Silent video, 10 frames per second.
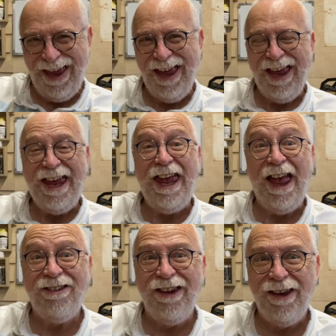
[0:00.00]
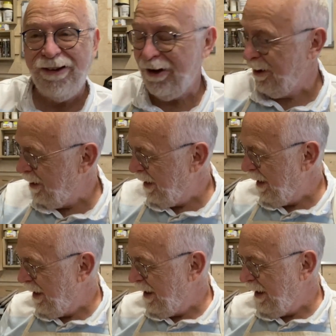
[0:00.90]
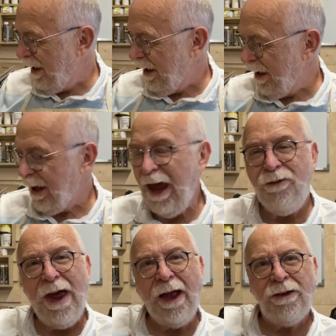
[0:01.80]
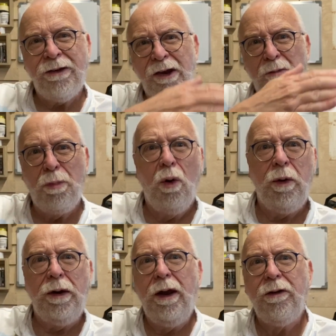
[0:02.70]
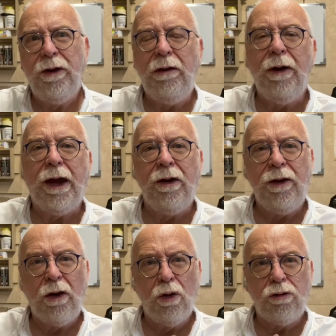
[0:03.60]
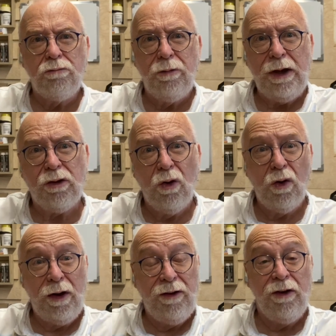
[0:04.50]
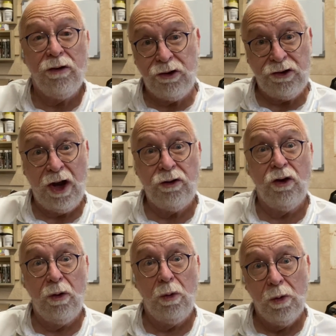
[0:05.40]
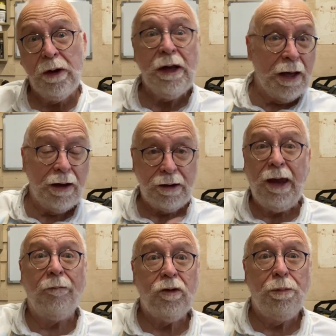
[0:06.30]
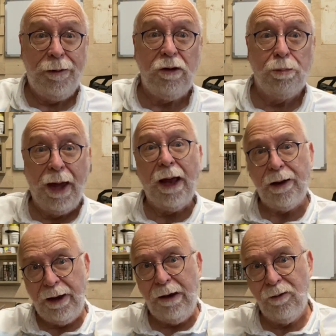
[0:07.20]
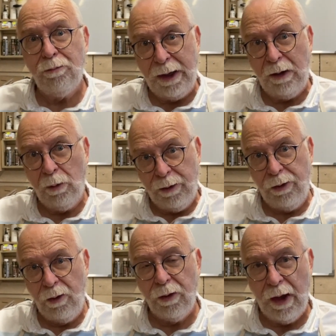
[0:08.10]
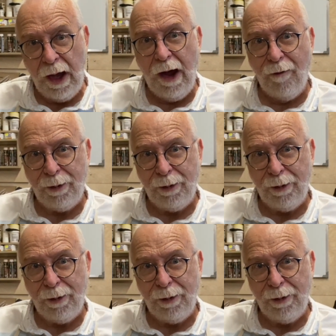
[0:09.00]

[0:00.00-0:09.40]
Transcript: he ate it. If it hadn't had a bow in it, he reckoned he could have resawn it into 2 and kept a piece back, leaving me with the other half. But